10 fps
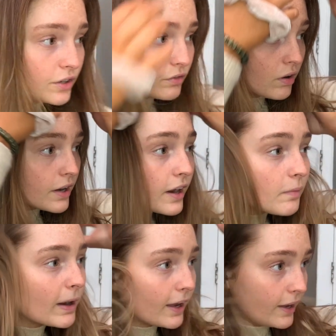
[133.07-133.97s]
right now my
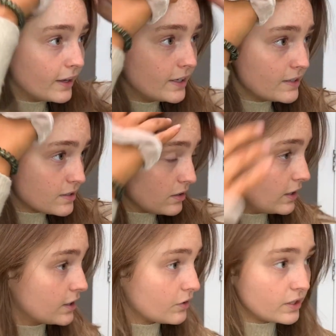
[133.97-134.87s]
hair is slightly
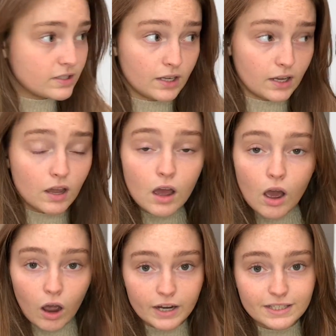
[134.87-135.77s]
greasy.
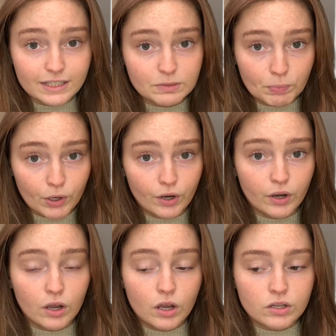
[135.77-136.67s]
I did put
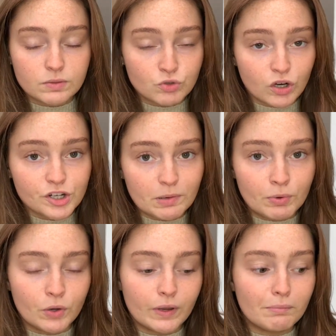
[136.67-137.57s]
some dry shampoo
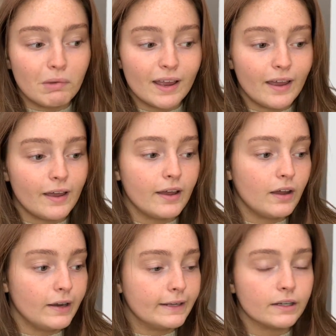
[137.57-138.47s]
in my hair
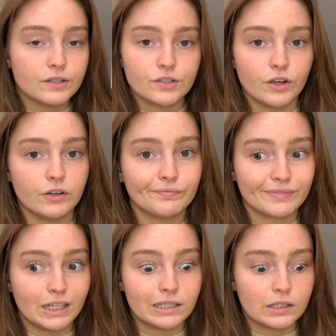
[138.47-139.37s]
earlier, so
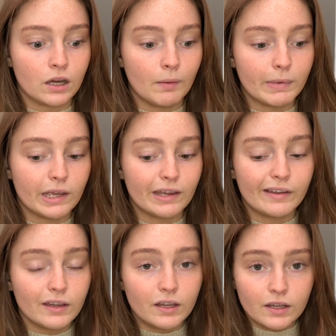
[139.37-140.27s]
I didn't come here
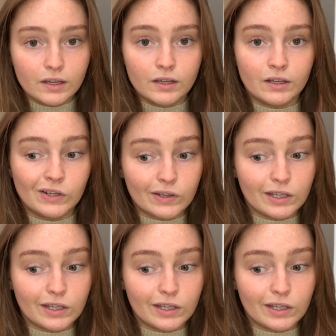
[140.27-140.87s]
looking